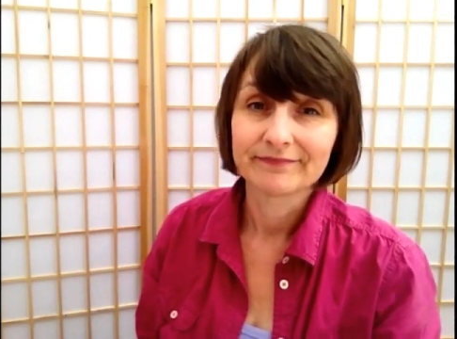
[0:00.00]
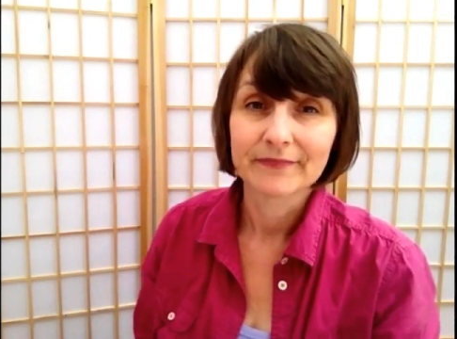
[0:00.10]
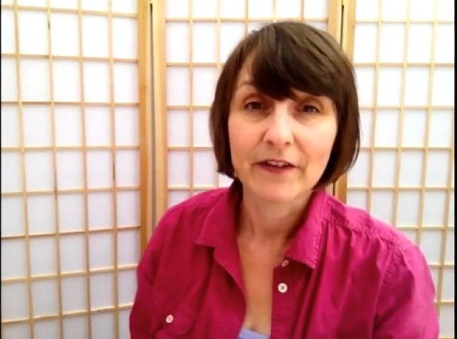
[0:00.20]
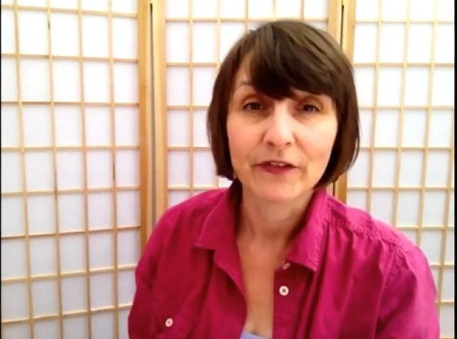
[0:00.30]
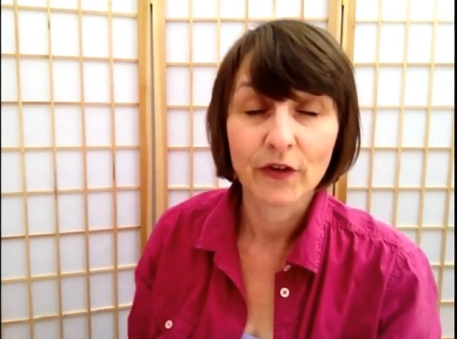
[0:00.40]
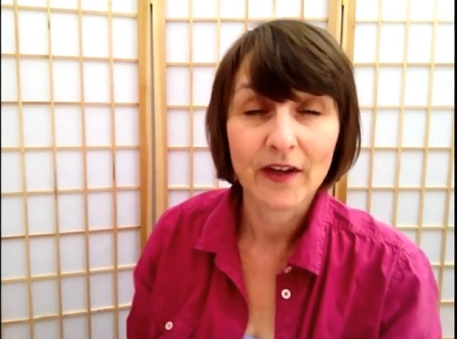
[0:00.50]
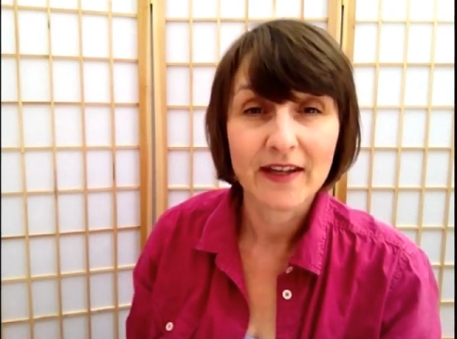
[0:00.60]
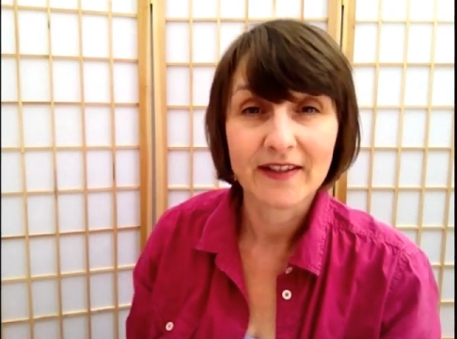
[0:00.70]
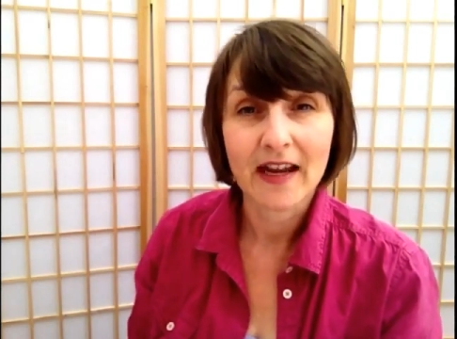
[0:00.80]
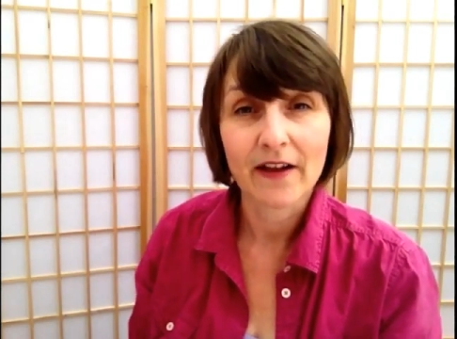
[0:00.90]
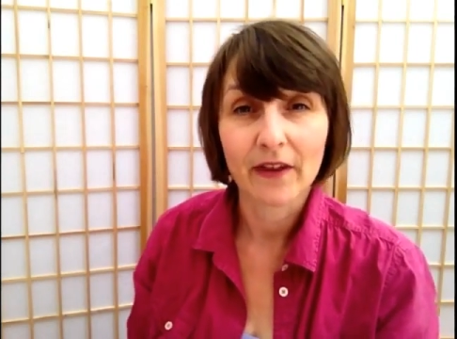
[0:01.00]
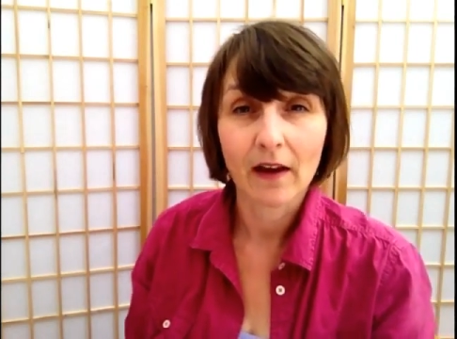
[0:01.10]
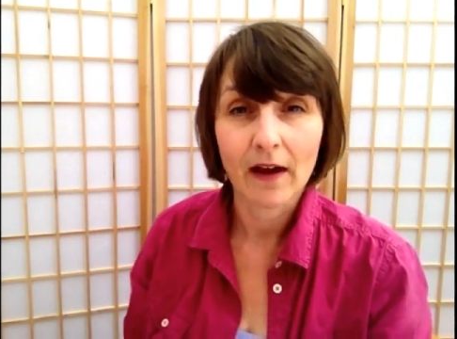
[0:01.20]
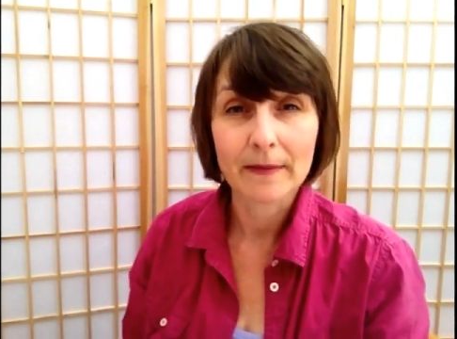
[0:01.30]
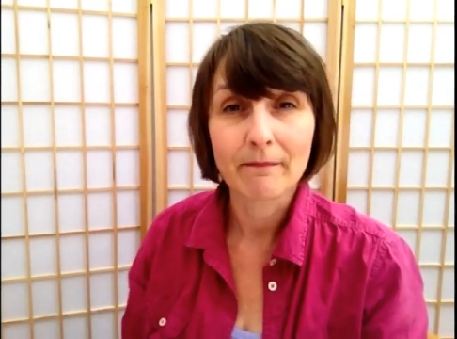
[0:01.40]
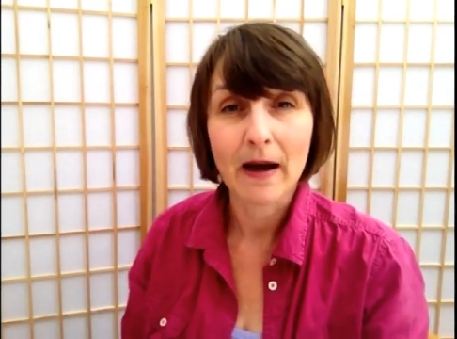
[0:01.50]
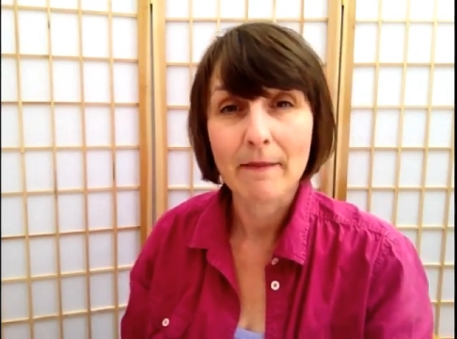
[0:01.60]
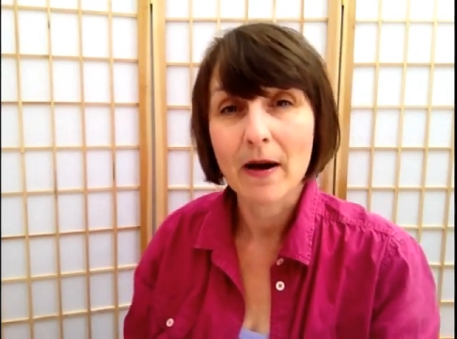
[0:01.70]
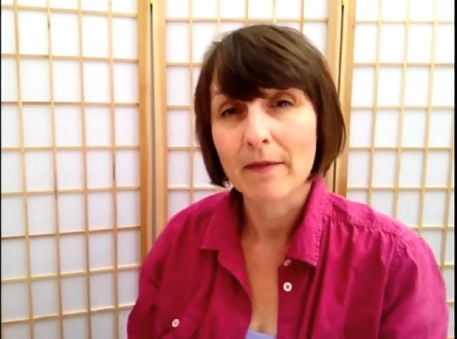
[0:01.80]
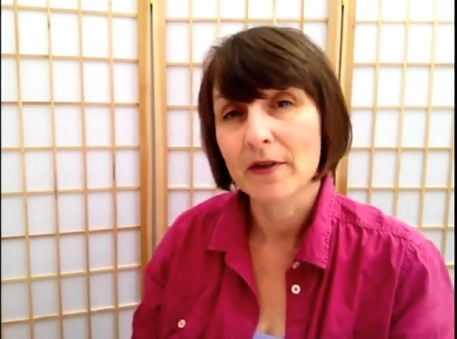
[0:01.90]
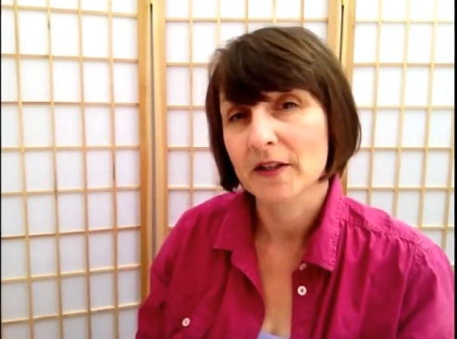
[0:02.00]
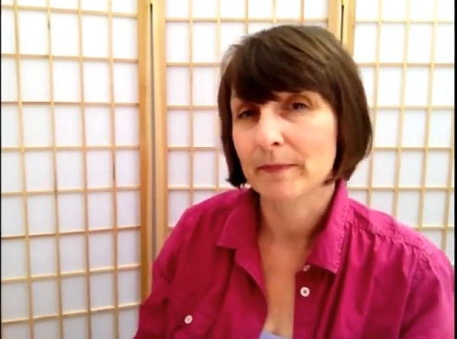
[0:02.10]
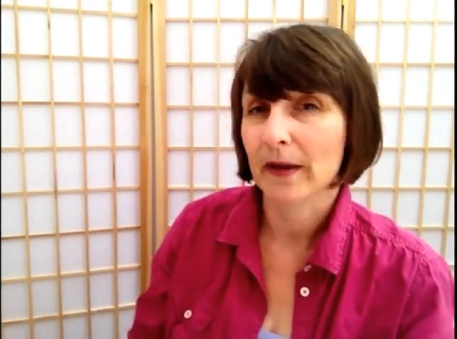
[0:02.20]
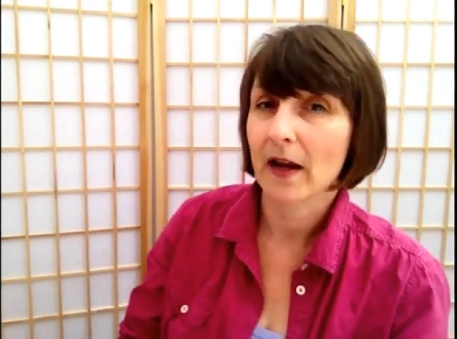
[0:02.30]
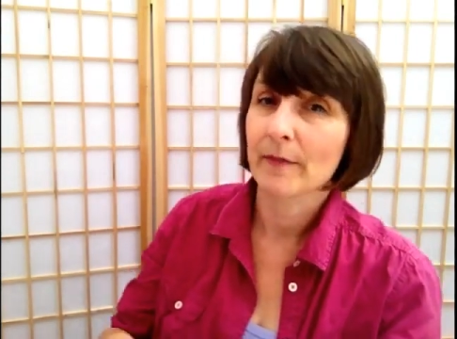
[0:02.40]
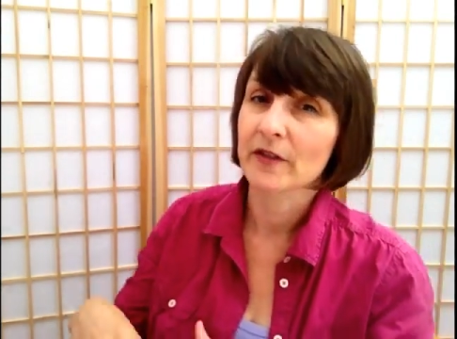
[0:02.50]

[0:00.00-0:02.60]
a few years down the line, my mum has become